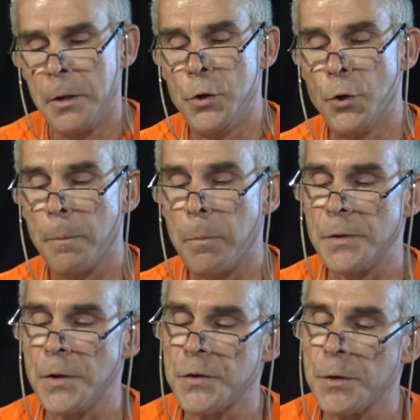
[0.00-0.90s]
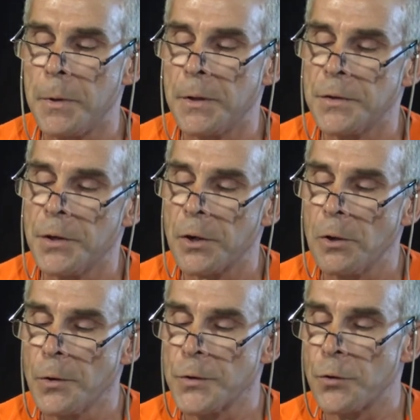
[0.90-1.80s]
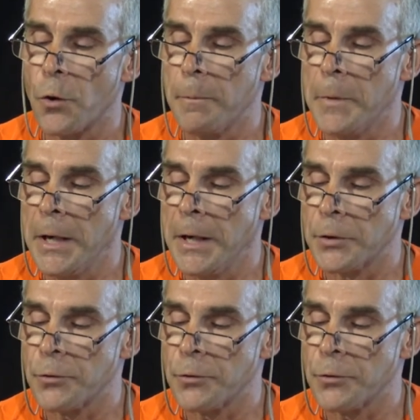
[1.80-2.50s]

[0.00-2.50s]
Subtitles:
You're a participant in a closed-door meeting